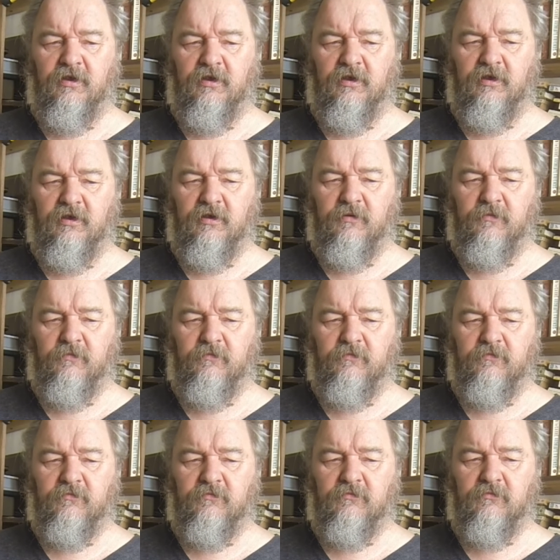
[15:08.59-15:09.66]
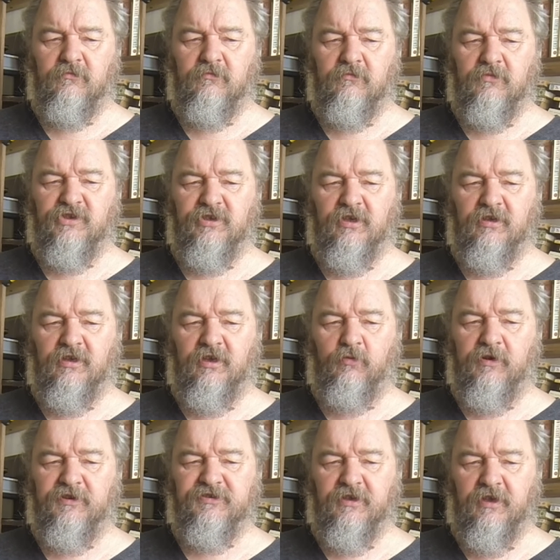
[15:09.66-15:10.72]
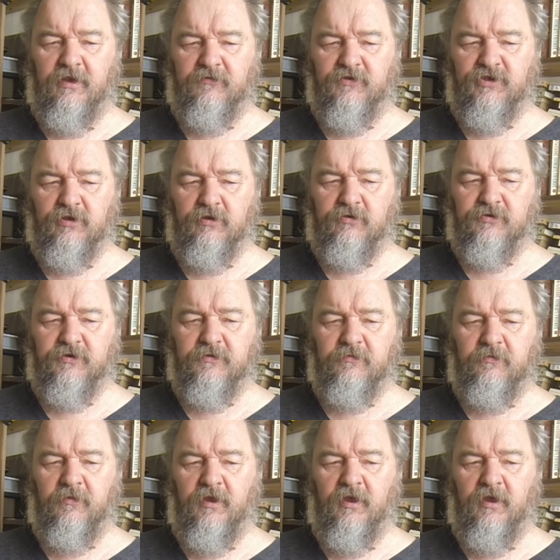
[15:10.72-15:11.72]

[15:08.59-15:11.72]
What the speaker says: particularly once they have children,